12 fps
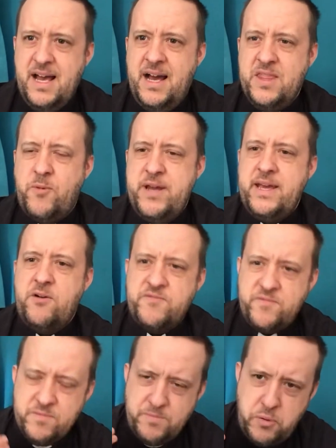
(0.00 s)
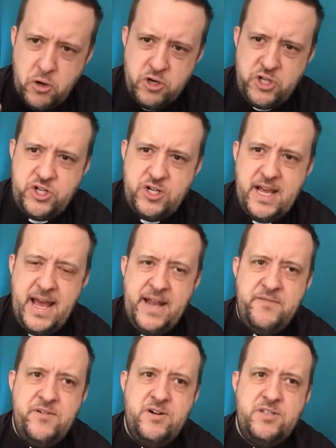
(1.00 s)
The way they often push
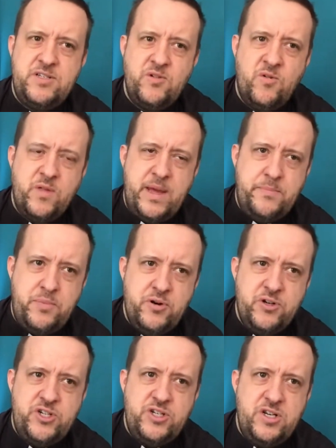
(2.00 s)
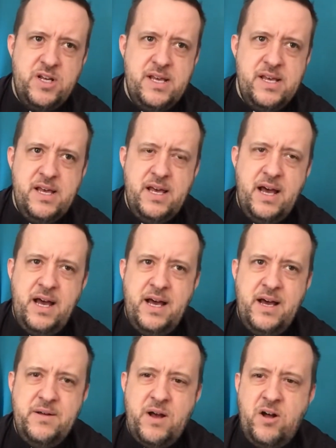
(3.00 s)
adverts or they push
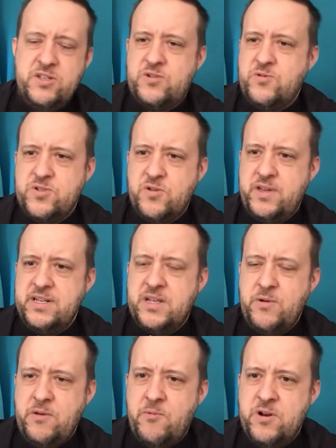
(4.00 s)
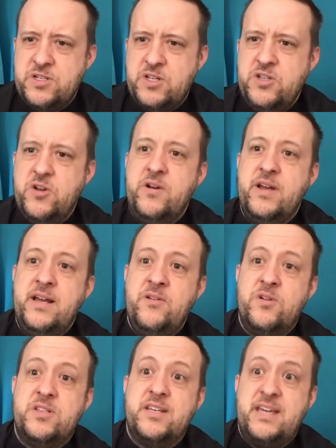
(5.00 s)
articles or things that they want us to do in
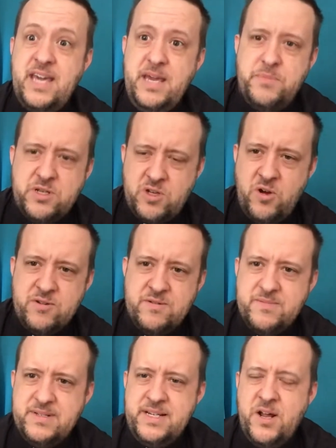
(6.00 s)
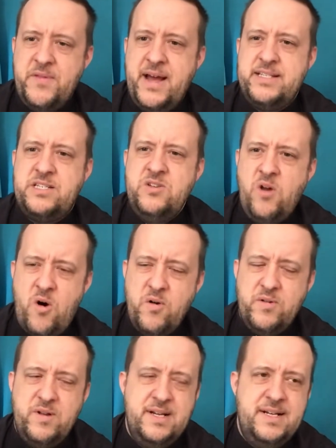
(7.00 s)
order to keep us on, you know, that's not
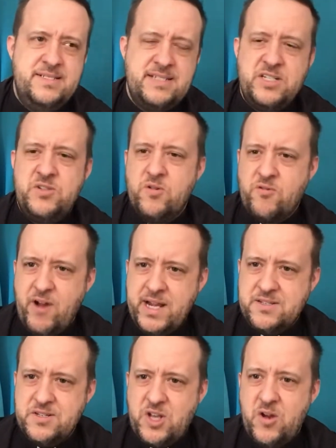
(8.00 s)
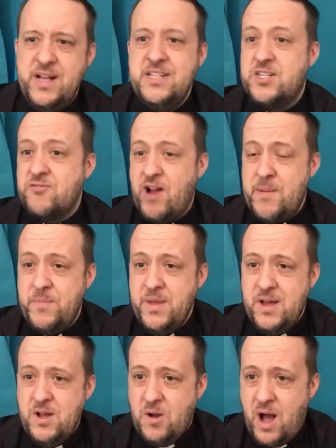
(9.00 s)
great. So Instagram,
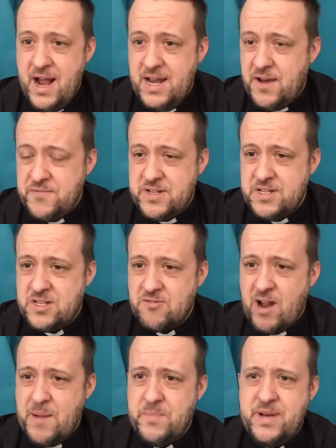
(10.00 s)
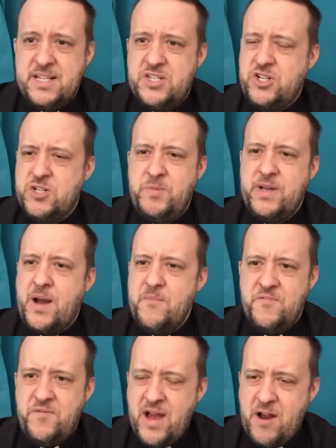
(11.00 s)
I loved Instagram, but it's just
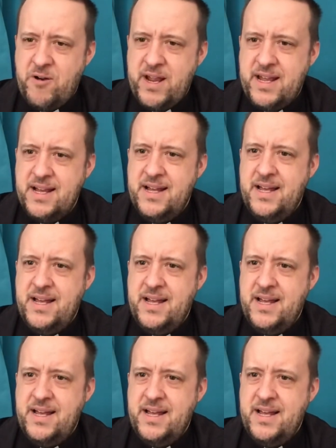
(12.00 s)
become very